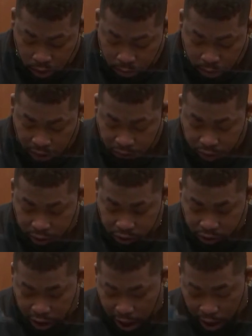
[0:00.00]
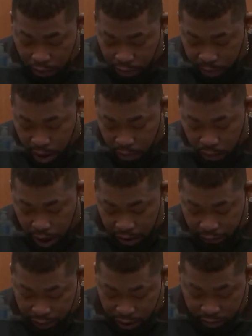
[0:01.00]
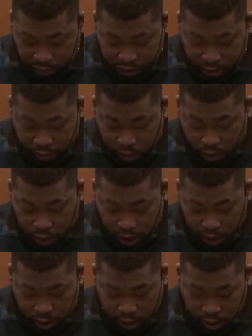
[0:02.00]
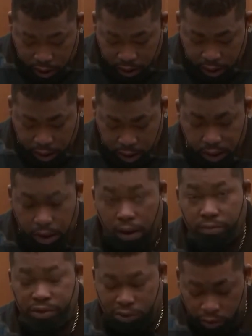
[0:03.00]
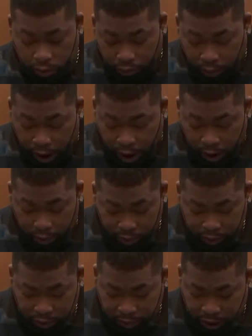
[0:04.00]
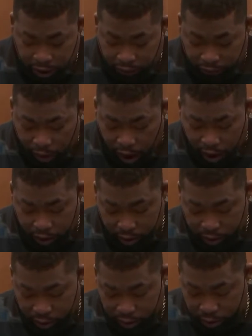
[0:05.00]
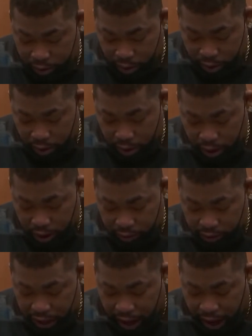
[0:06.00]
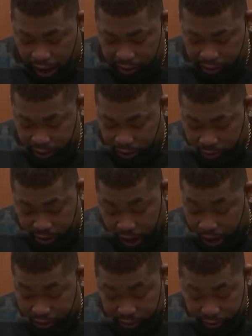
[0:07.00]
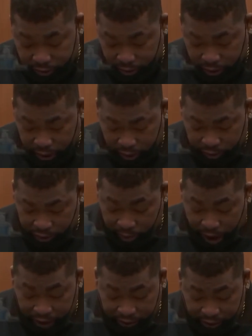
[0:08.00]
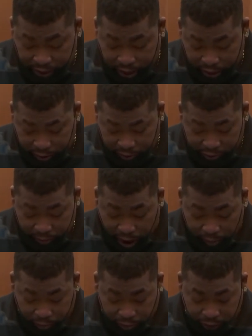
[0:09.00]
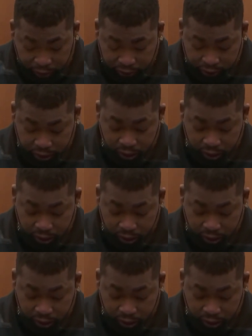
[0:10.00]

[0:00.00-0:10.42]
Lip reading: My first child with my wife, and he was a boy. I was so proud to be his father. He was handsome. He was my son. He was my prince.